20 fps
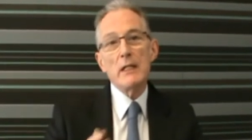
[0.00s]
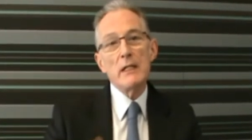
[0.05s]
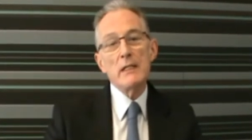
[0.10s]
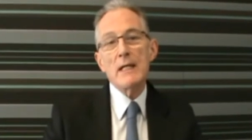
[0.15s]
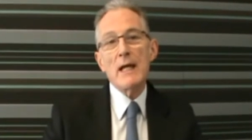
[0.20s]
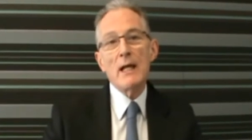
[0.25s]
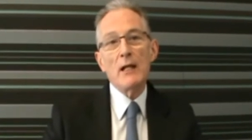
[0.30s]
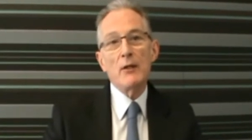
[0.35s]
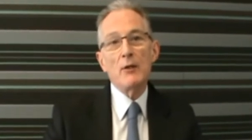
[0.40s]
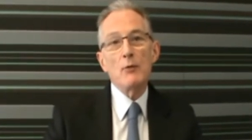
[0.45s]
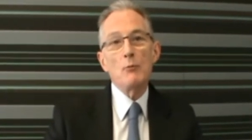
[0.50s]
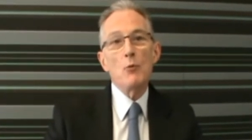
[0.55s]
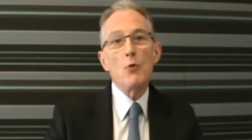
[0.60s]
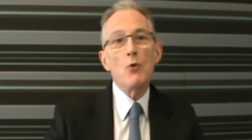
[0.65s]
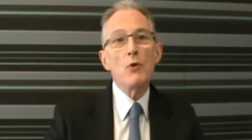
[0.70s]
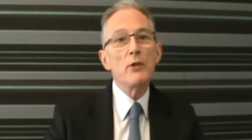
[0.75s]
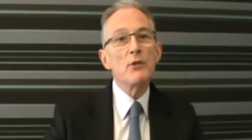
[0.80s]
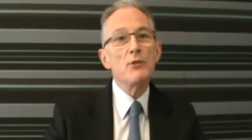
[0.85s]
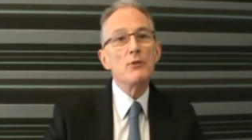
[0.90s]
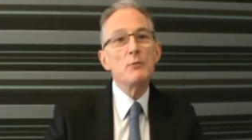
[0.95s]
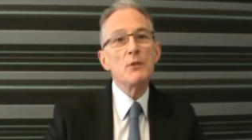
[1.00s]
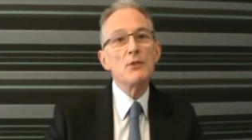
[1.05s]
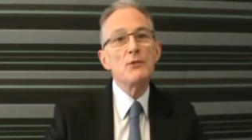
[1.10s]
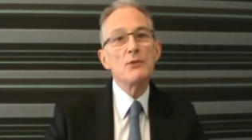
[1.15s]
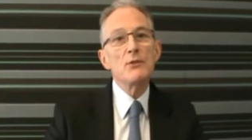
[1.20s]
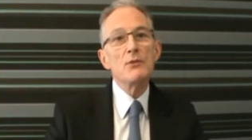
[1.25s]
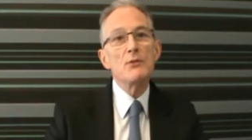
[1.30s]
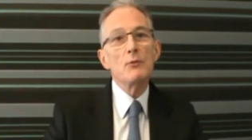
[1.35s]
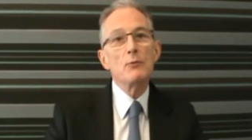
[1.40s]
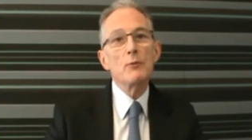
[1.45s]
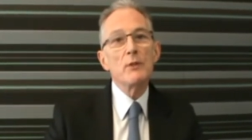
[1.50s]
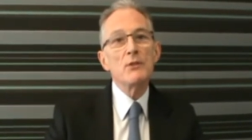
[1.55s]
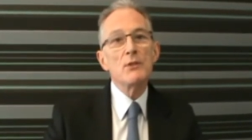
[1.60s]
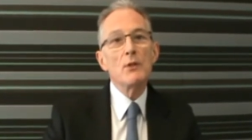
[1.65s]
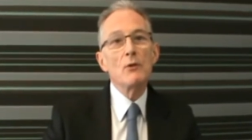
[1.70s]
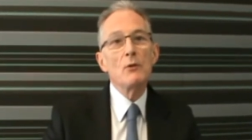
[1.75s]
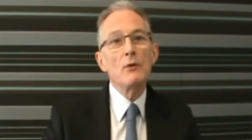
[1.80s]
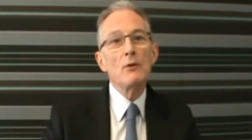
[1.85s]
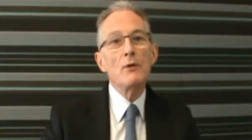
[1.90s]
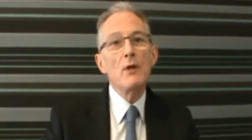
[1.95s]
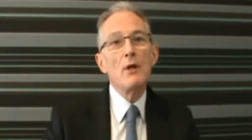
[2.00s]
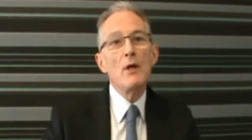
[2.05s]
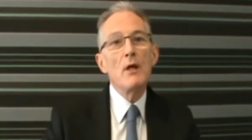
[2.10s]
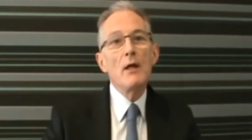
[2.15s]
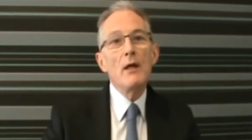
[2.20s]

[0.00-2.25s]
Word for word: an Italian mortgage business that we sold.